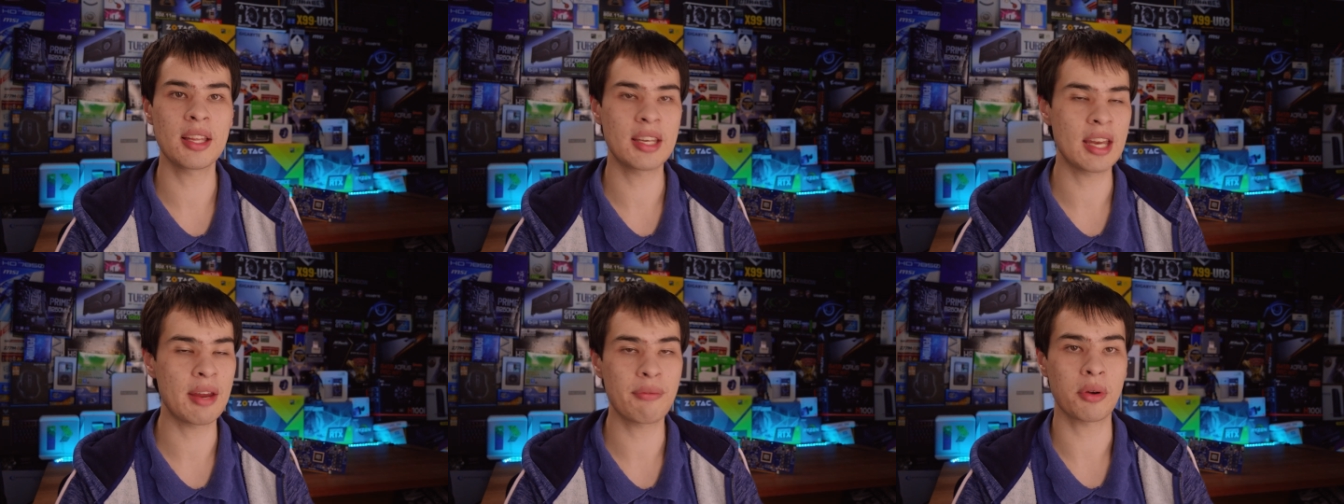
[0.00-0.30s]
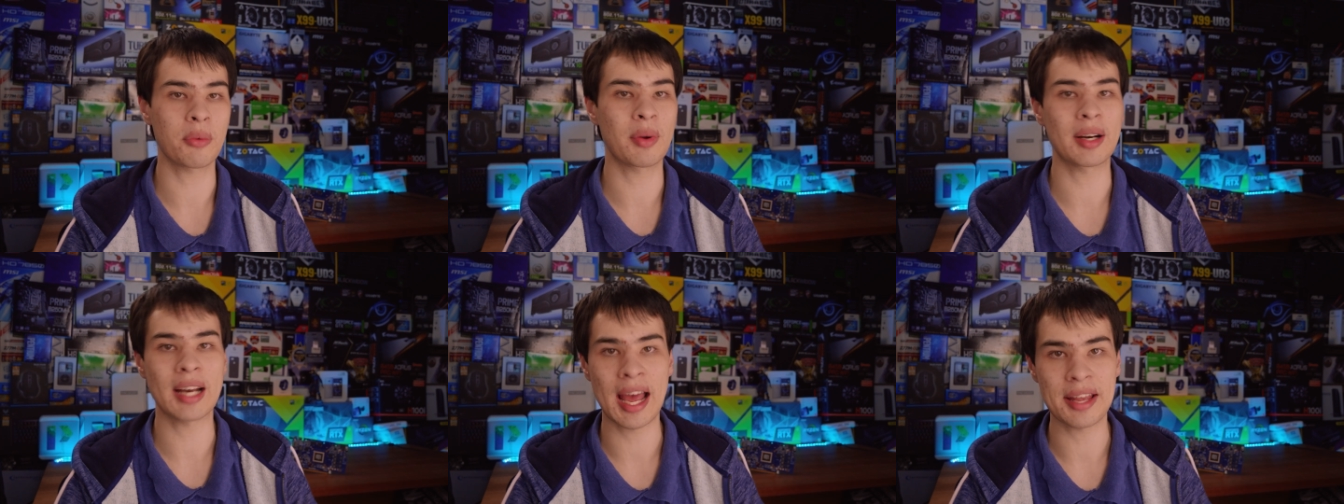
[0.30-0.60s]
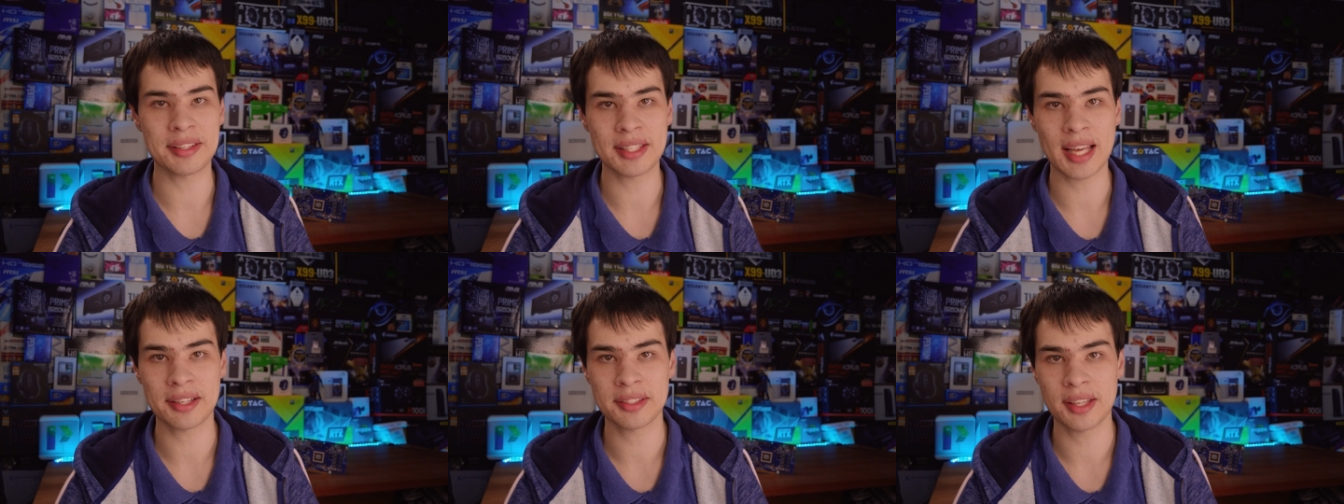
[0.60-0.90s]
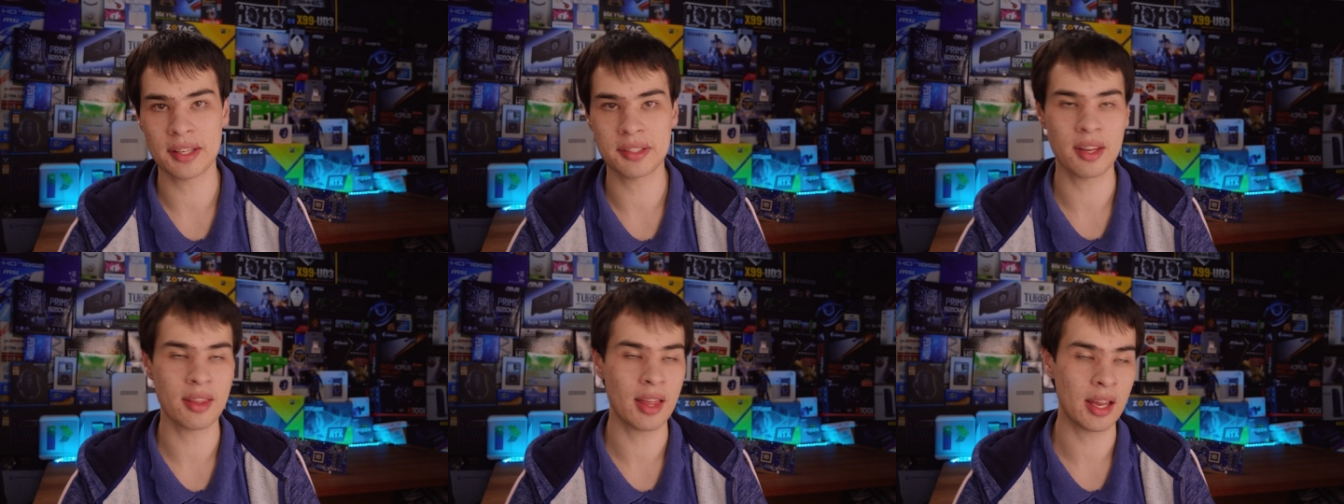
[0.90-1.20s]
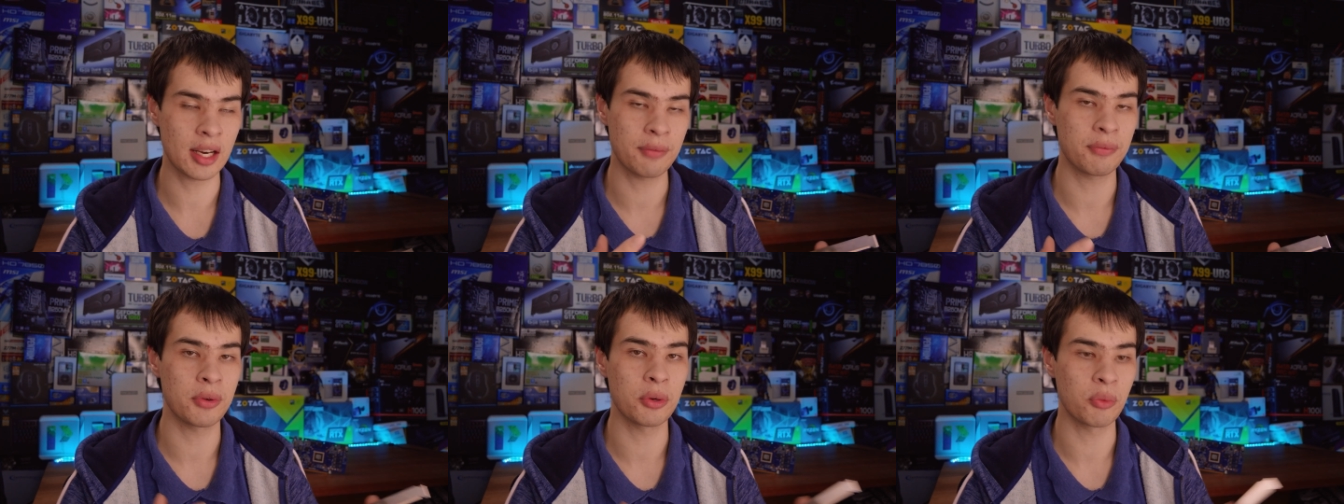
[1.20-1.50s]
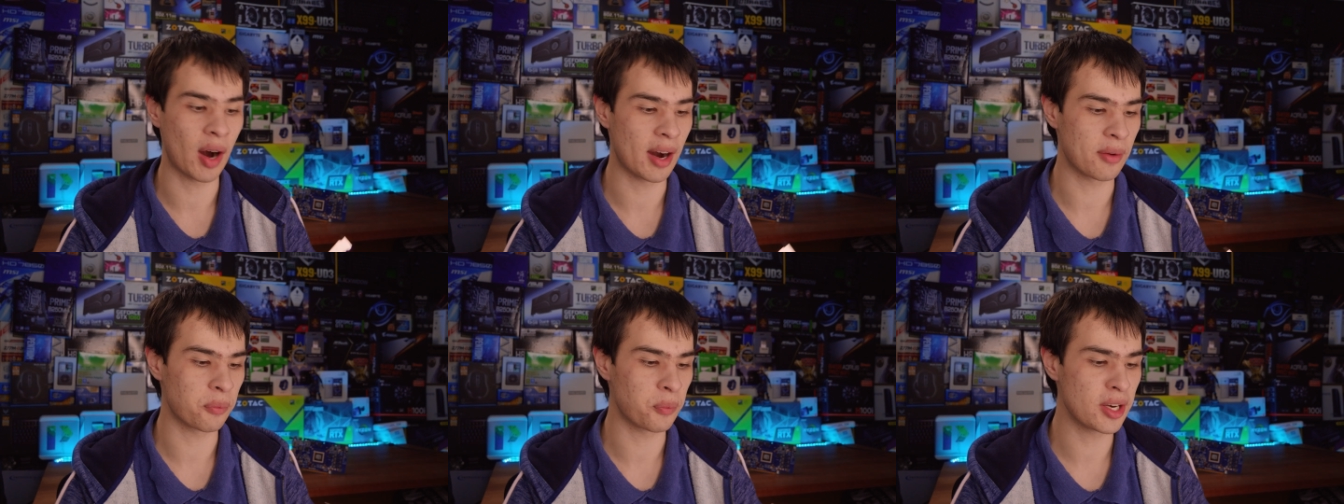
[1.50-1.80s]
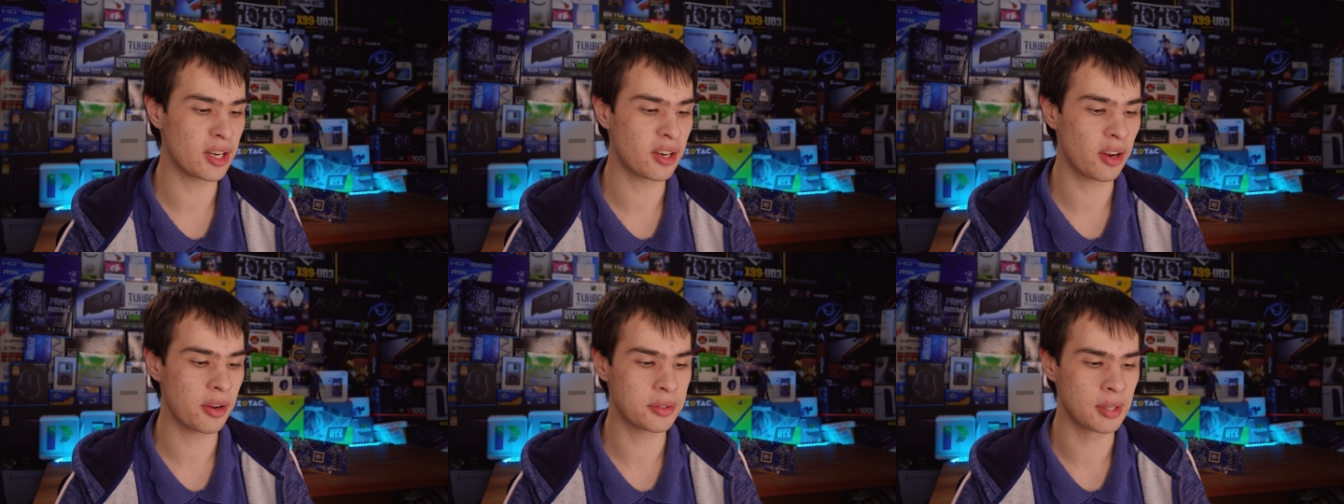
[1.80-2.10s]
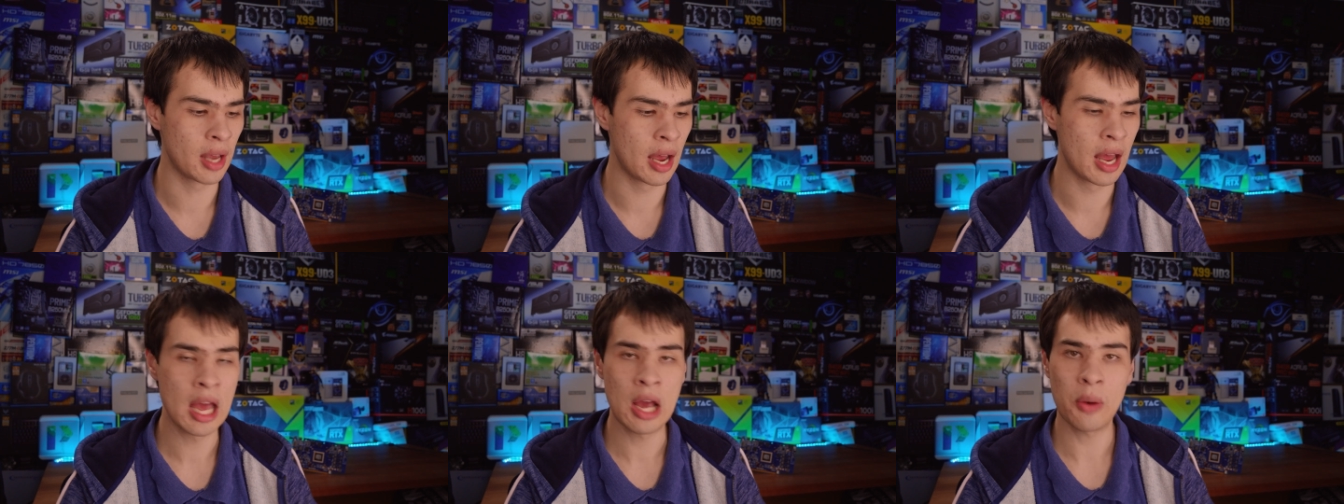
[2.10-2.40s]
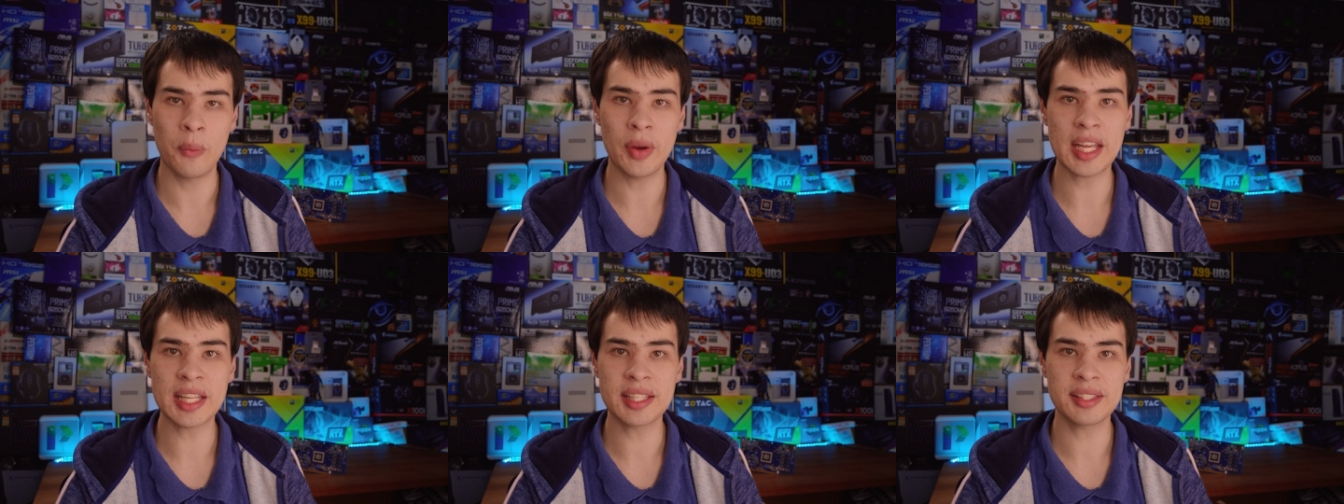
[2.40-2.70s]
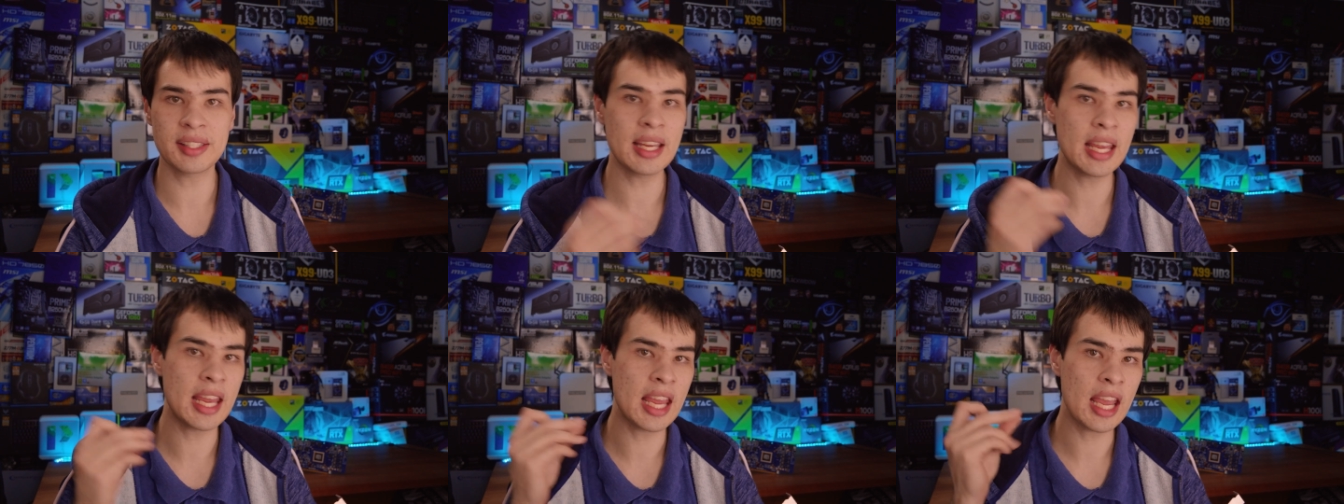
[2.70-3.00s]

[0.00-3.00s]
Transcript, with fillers: and everyone has access to that if you run Windows, we can see